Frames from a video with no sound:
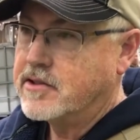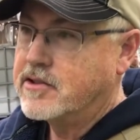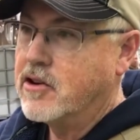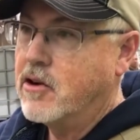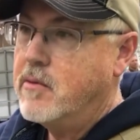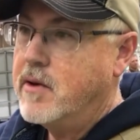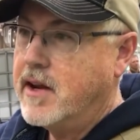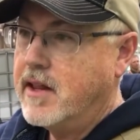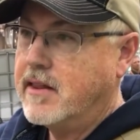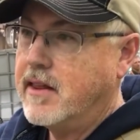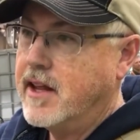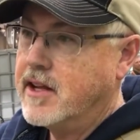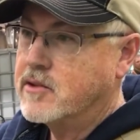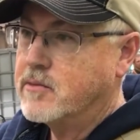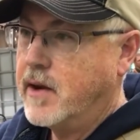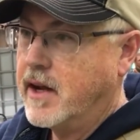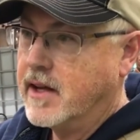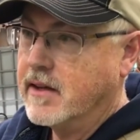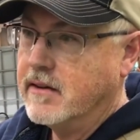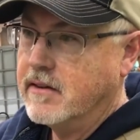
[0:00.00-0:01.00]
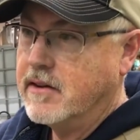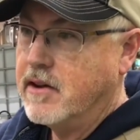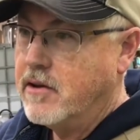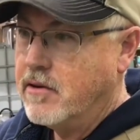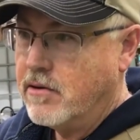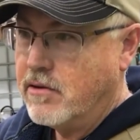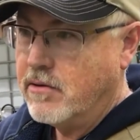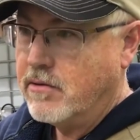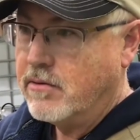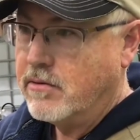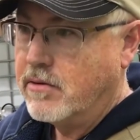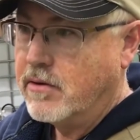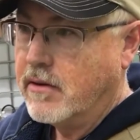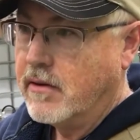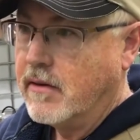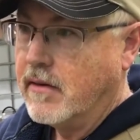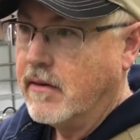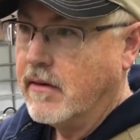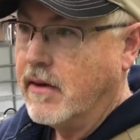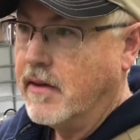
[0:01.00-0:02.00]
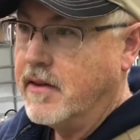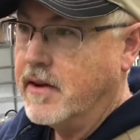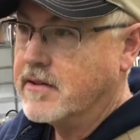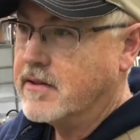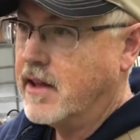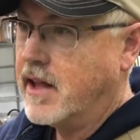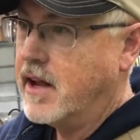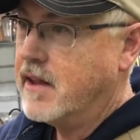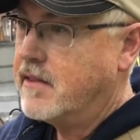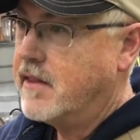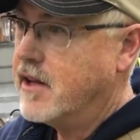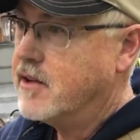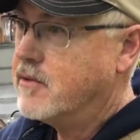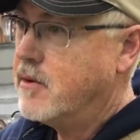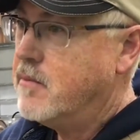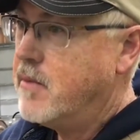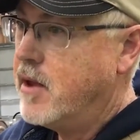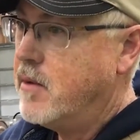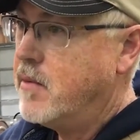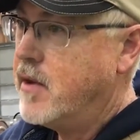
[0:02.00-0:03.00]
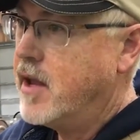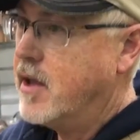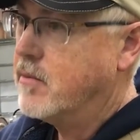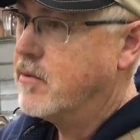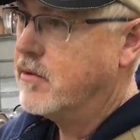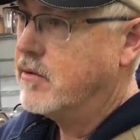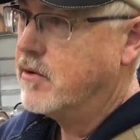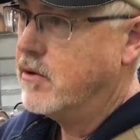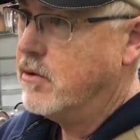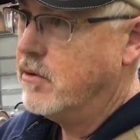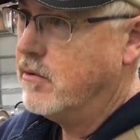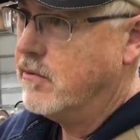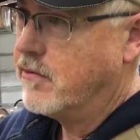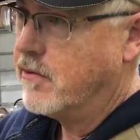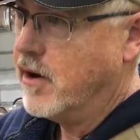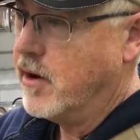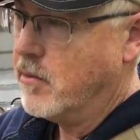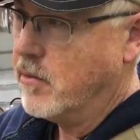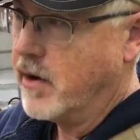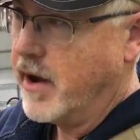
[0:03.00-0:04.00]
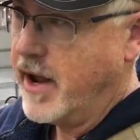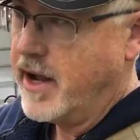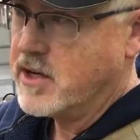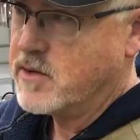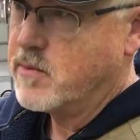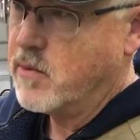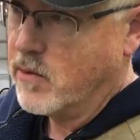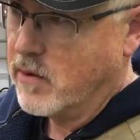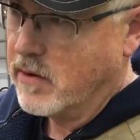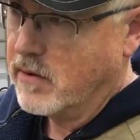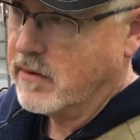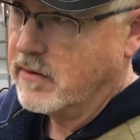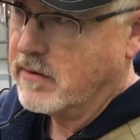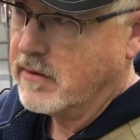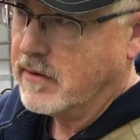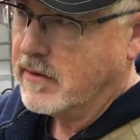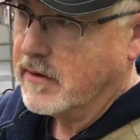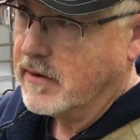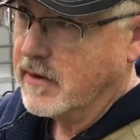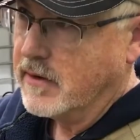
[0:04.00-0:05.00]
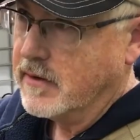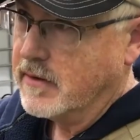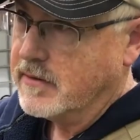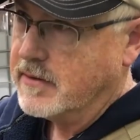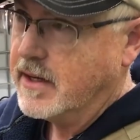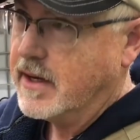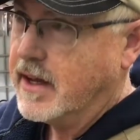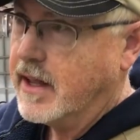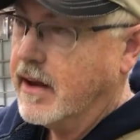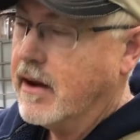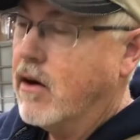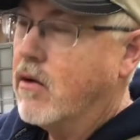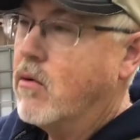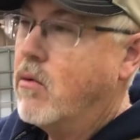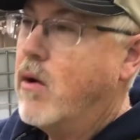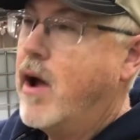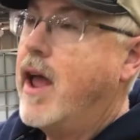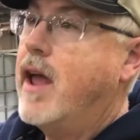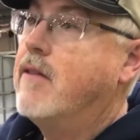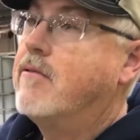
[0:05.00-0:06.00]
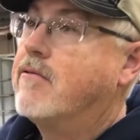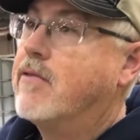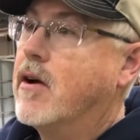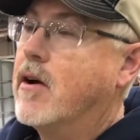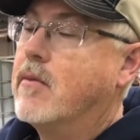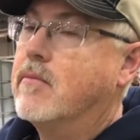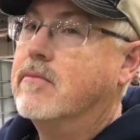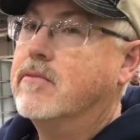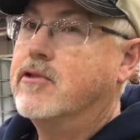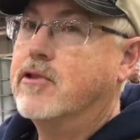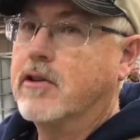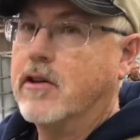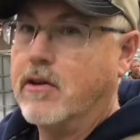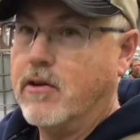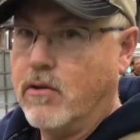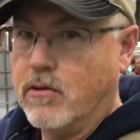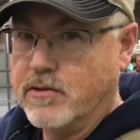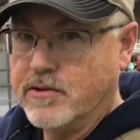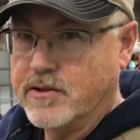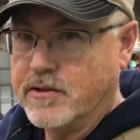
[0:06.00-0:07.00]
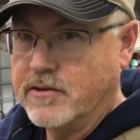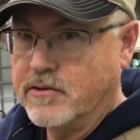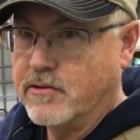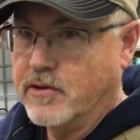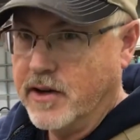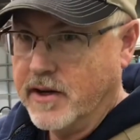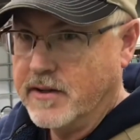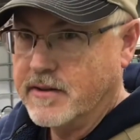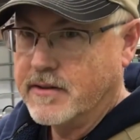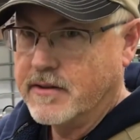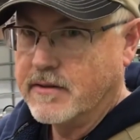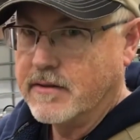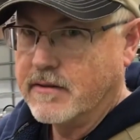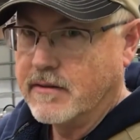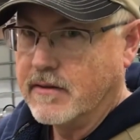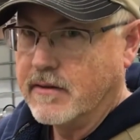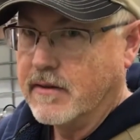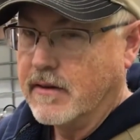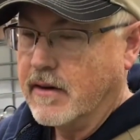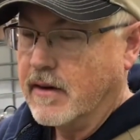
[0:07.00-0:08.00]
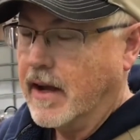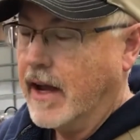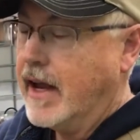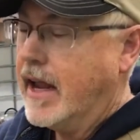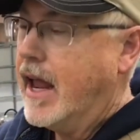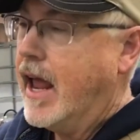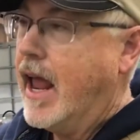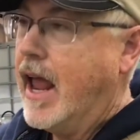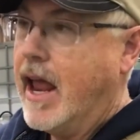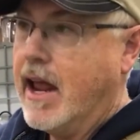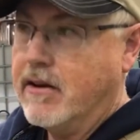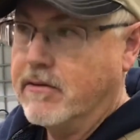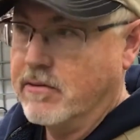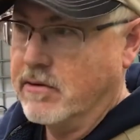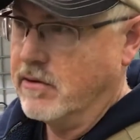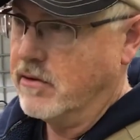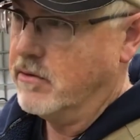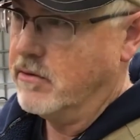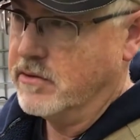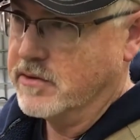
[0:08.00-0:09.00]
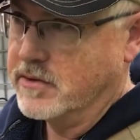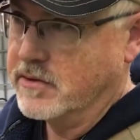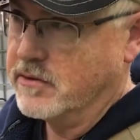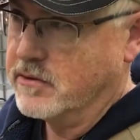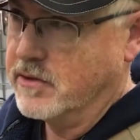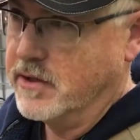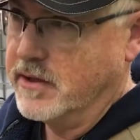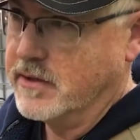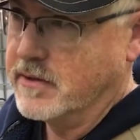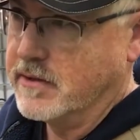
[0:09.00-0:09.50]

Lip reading: so many things we can do, and there's a lot of things we may be able to do from the dashboard to get away from drilling holes in trees. I hate drilling holes in trees.